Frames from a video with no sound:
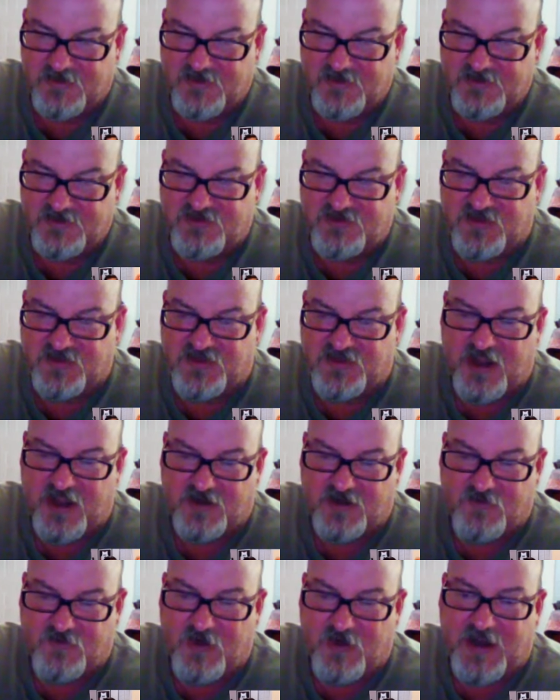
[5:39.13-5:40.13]
Cynthiana
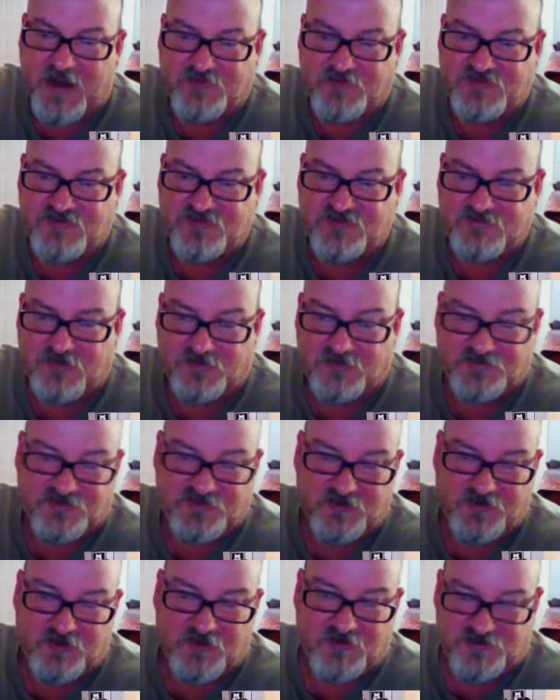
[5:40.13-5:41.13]
grapes, also
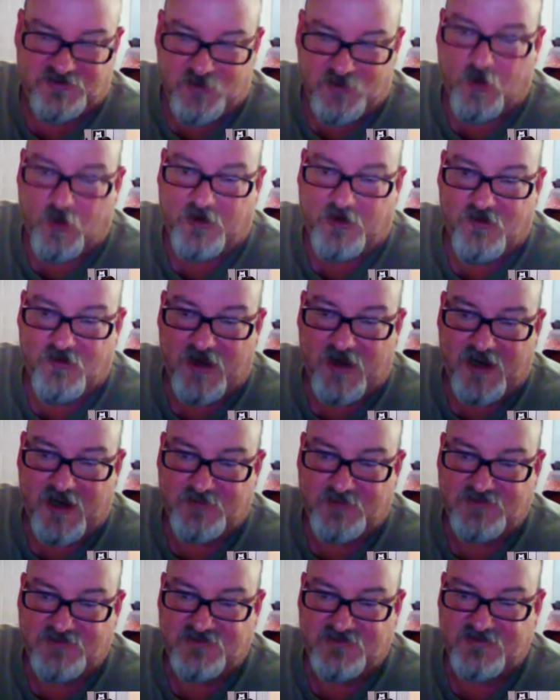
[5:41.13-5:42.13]
known as Norton
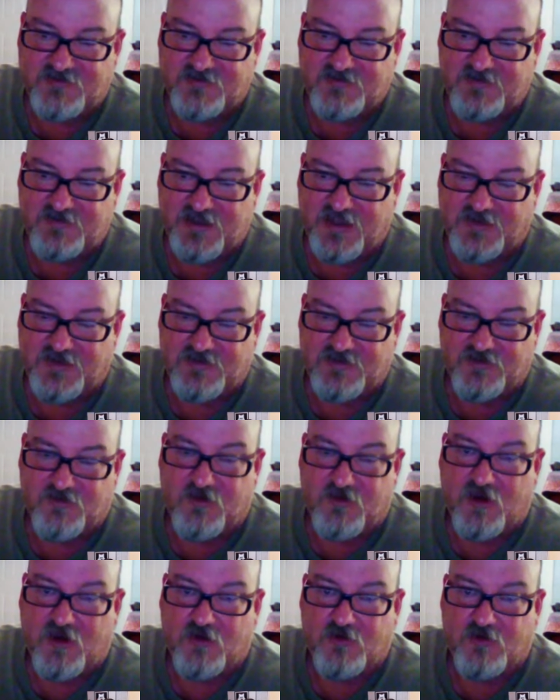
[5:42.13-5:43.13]
grapes, and they're
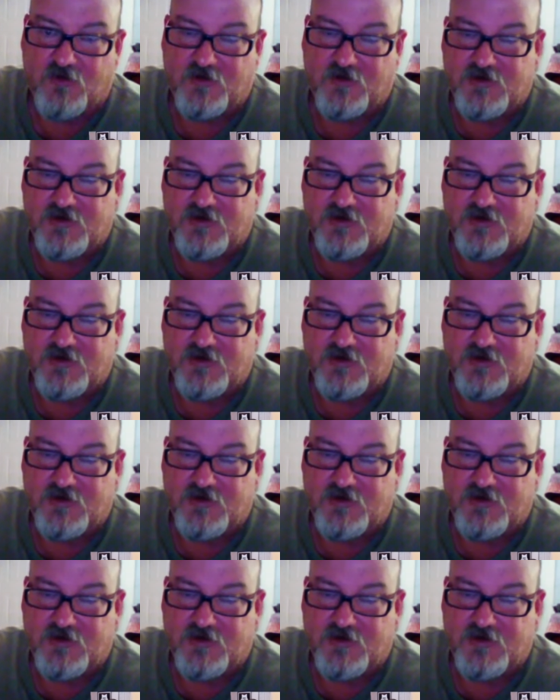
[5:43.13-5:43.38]
grown